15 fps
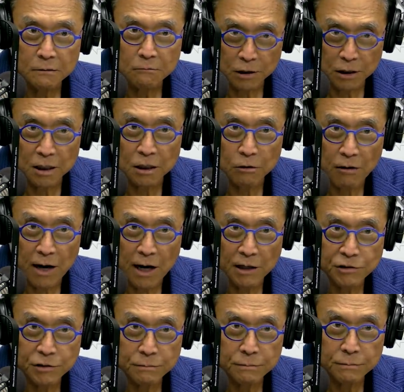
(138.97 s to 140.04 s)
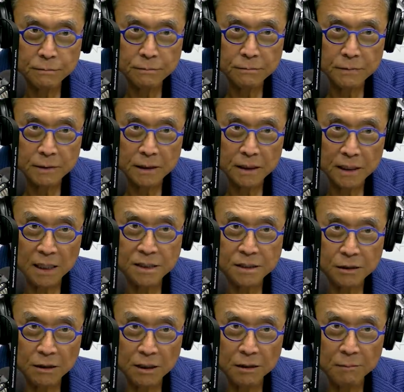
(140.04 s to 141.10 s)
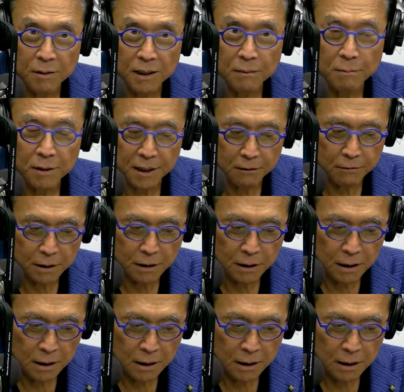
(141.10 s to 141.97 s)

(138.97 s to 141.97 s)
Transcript: We're going to crash. It's going to be a big one.